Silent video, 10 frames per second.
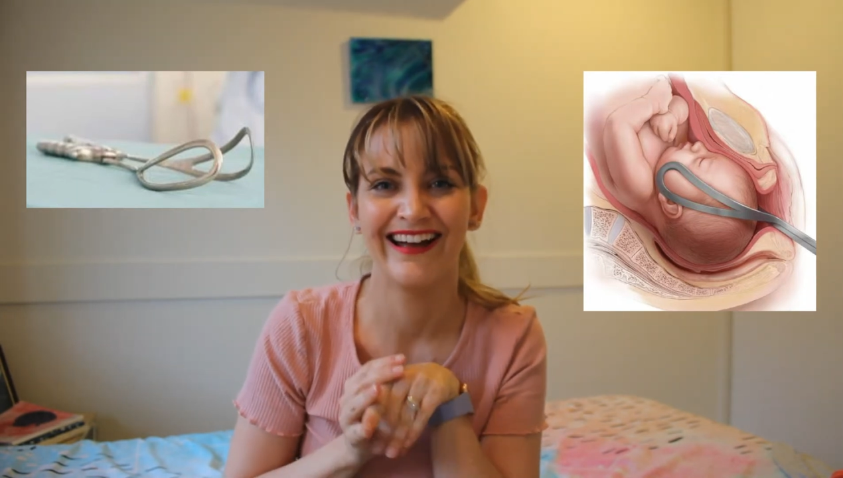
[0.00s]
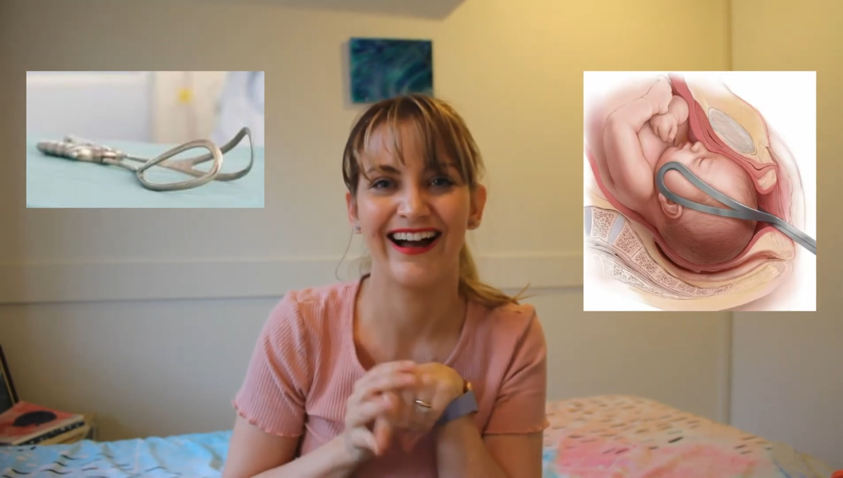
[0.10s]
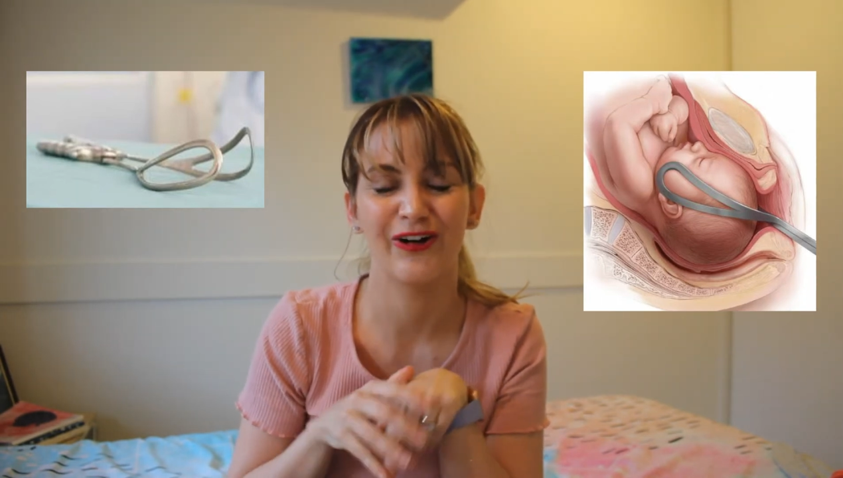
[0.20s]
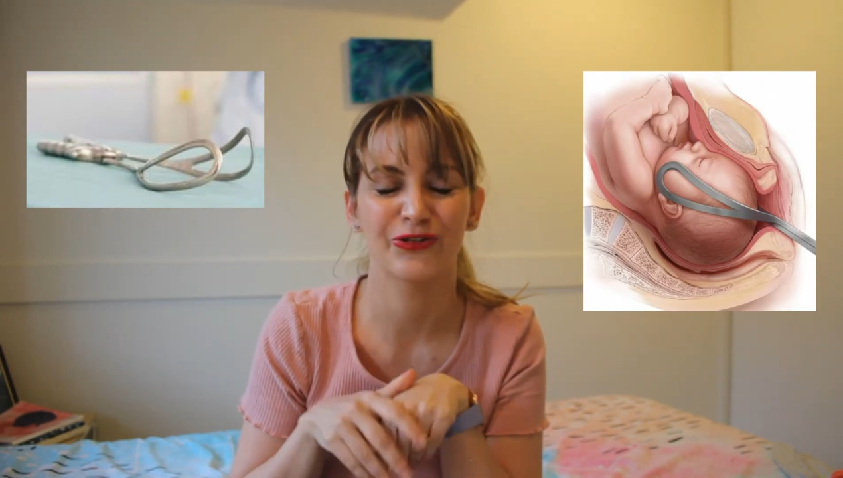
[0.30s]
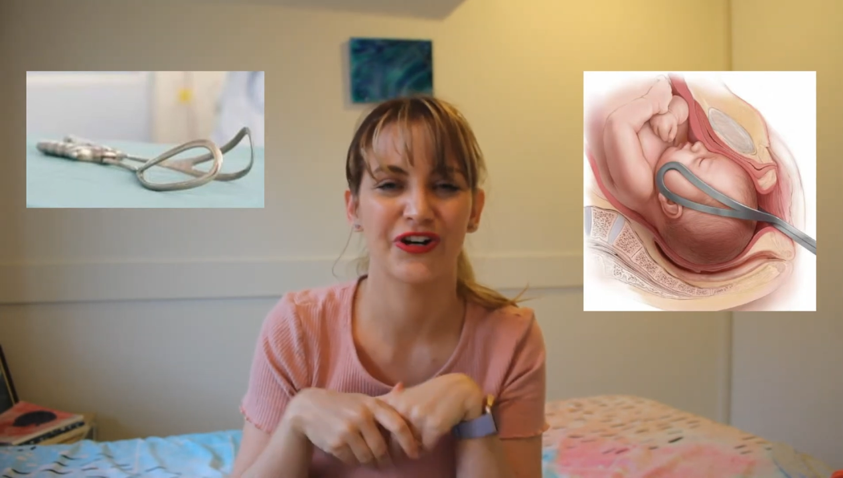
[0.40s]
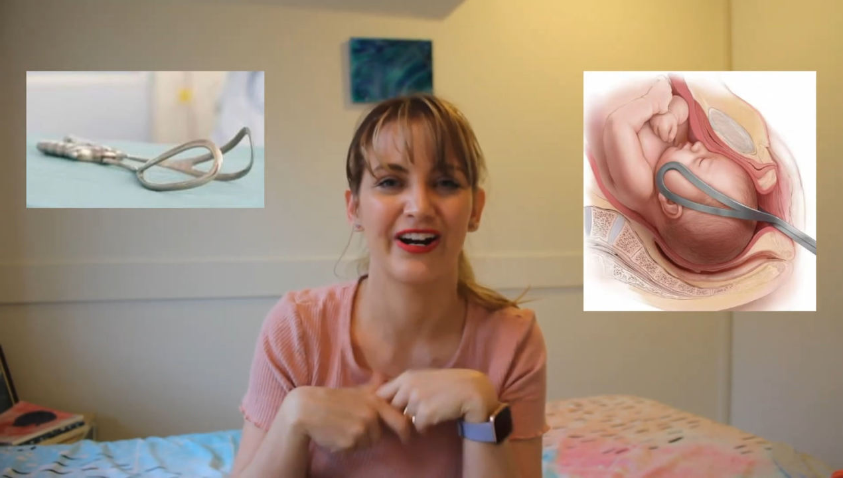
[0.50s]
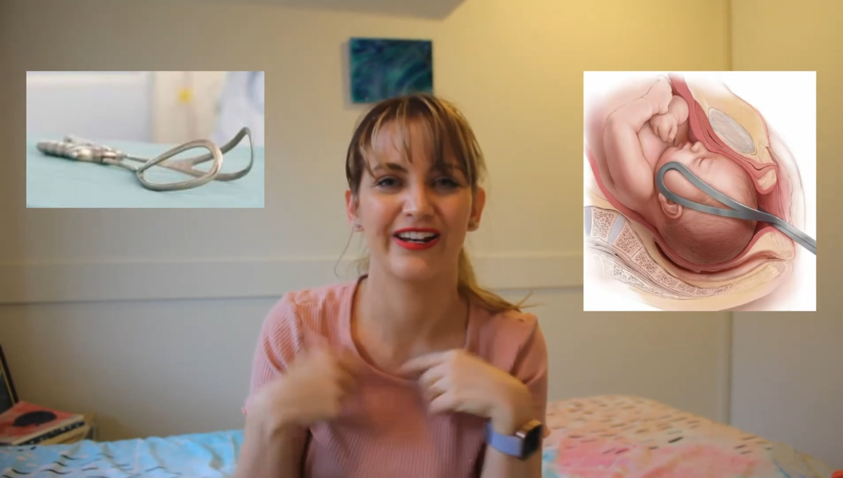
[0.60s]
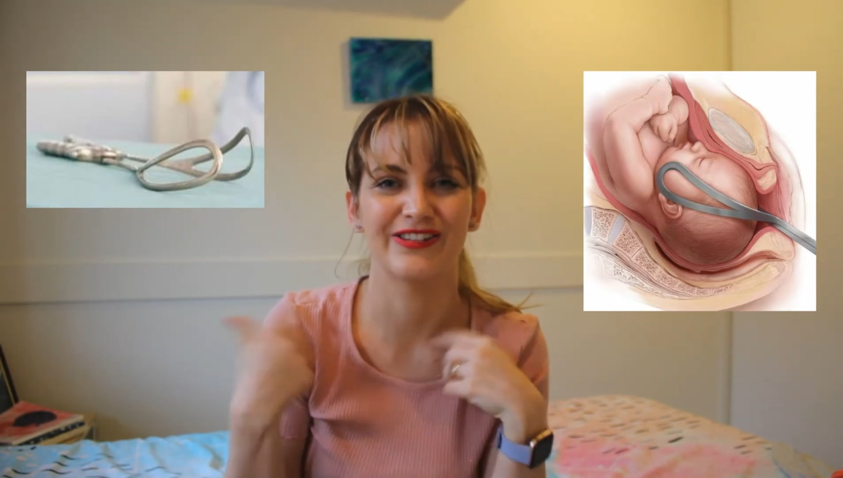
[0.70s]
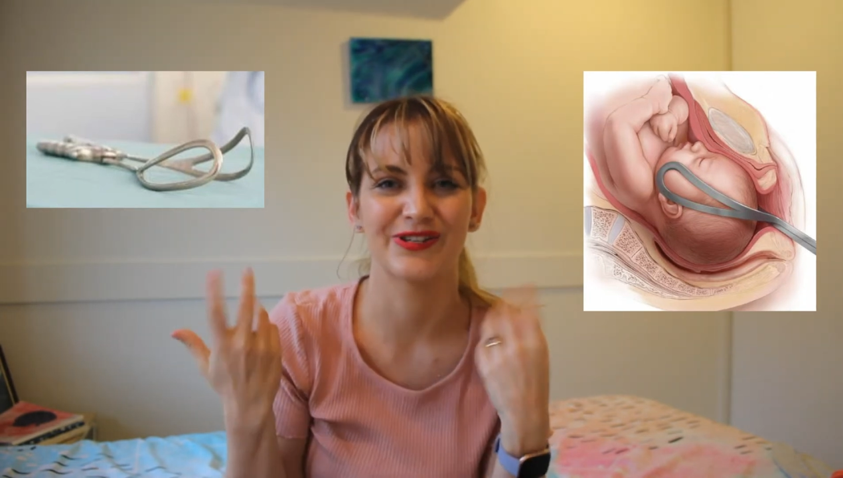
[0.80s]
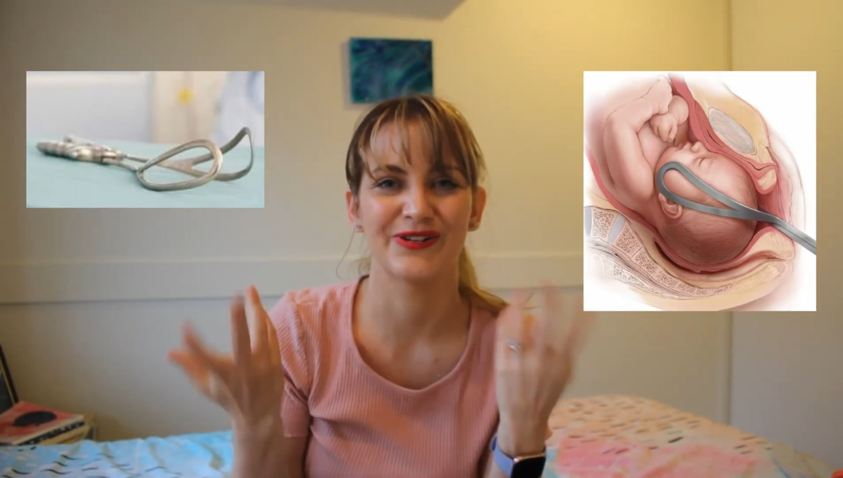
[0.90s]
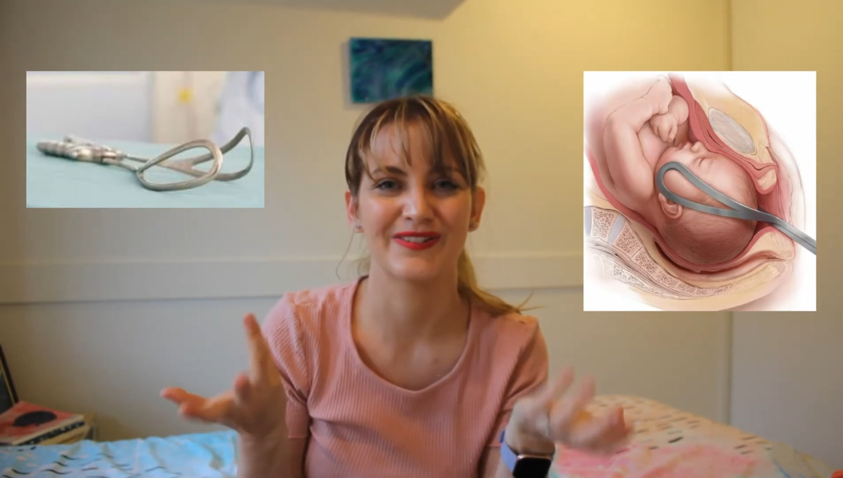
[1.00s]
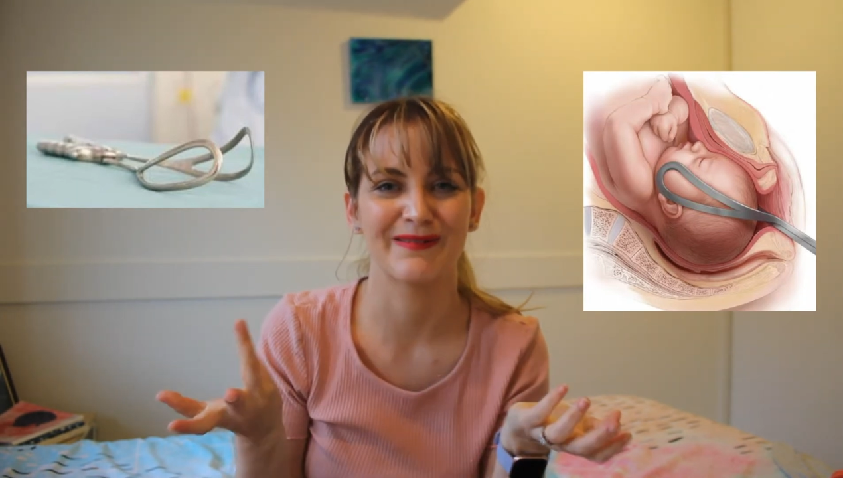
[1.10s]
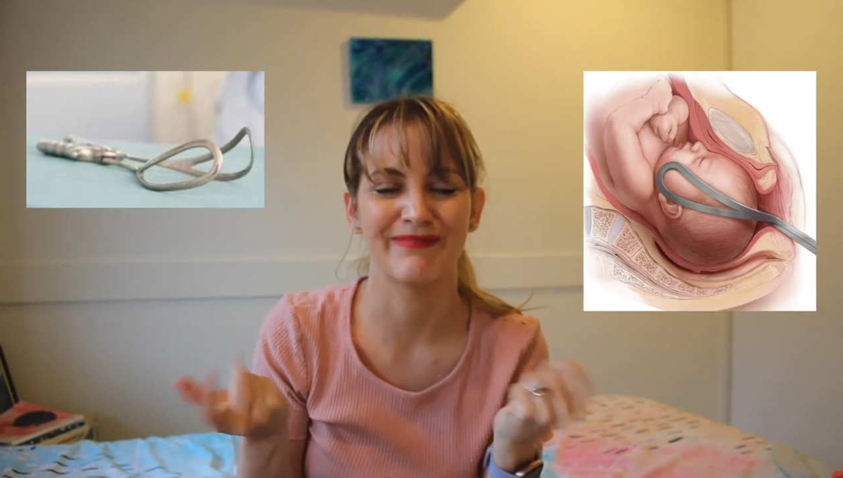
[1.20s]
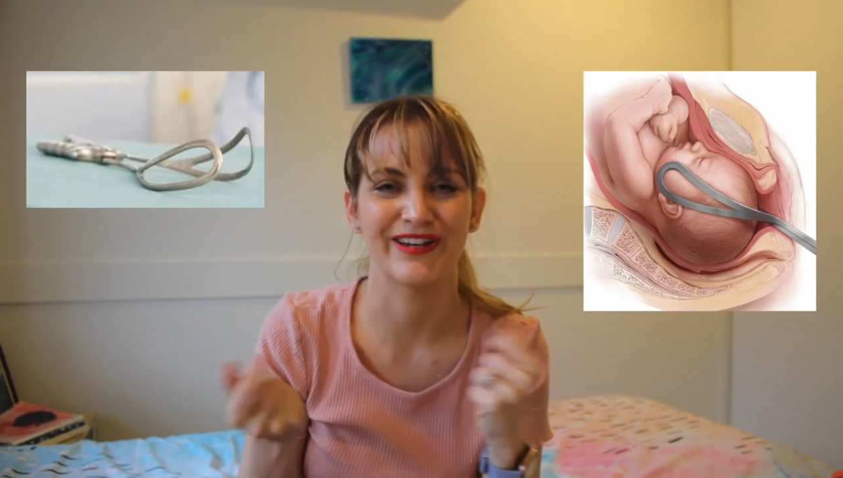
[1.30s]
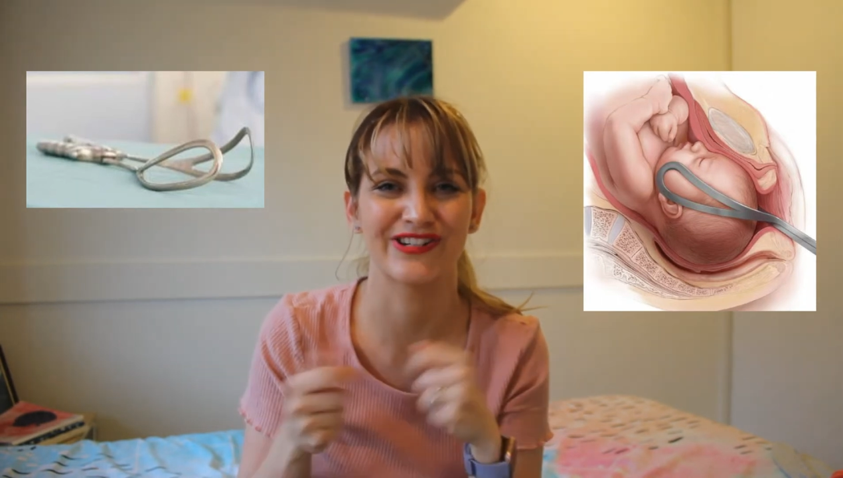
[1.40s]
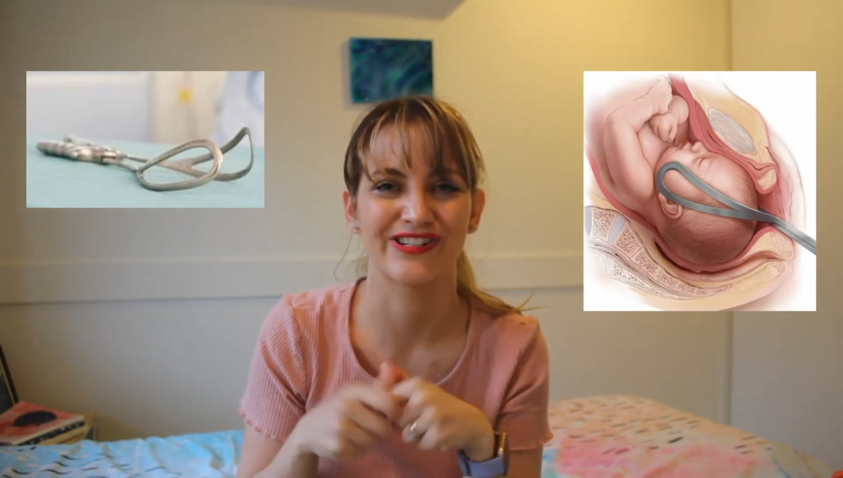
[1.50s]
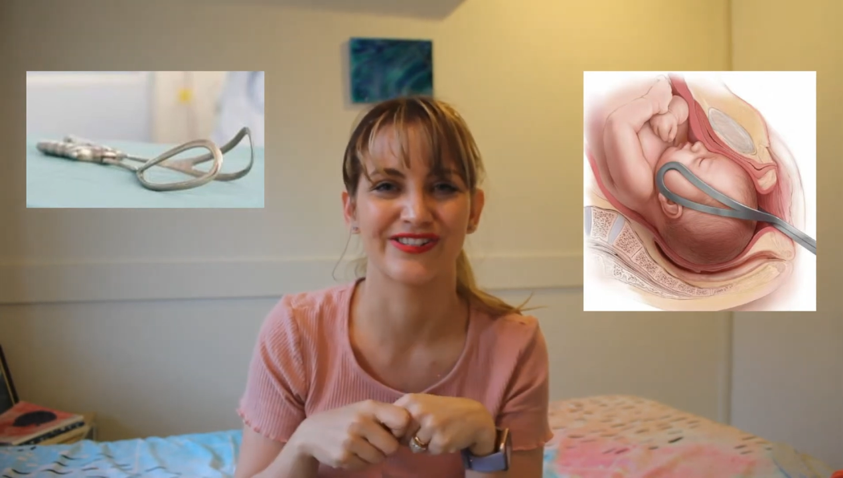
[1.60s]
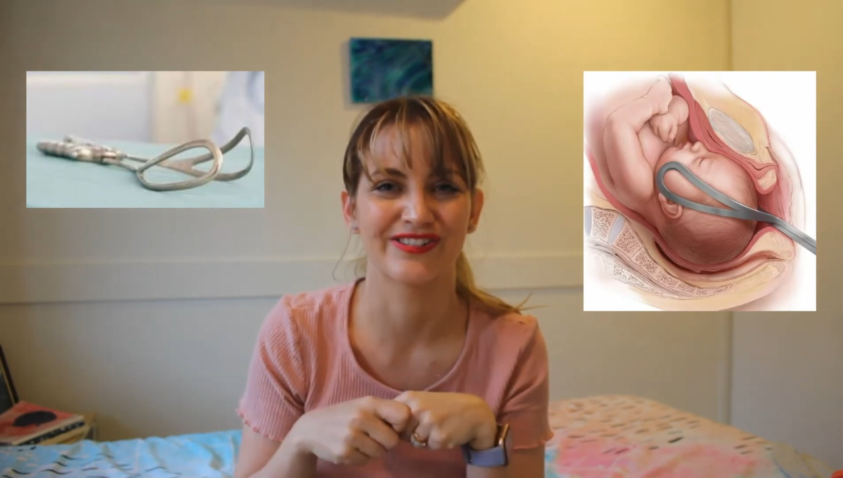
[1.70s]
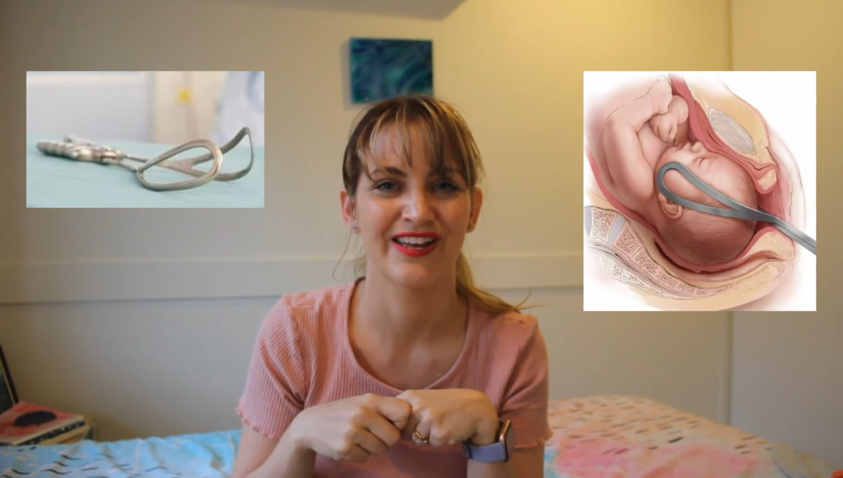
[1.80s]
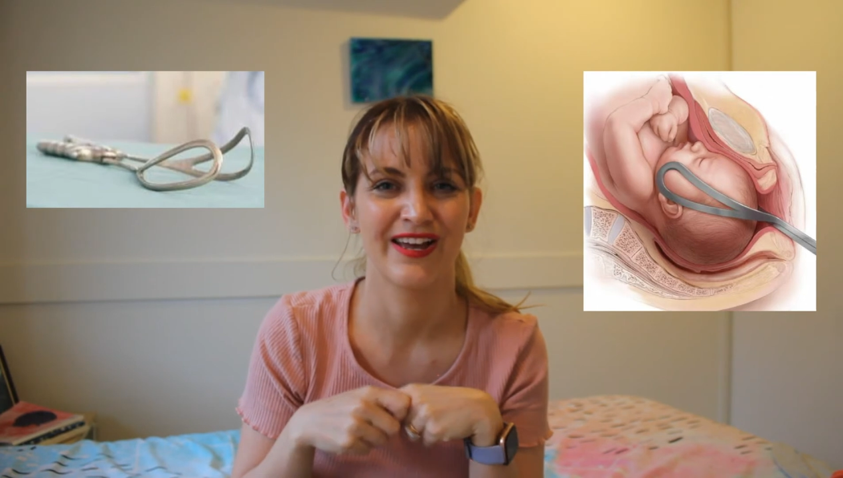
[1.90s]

I'll try and insert some pictures,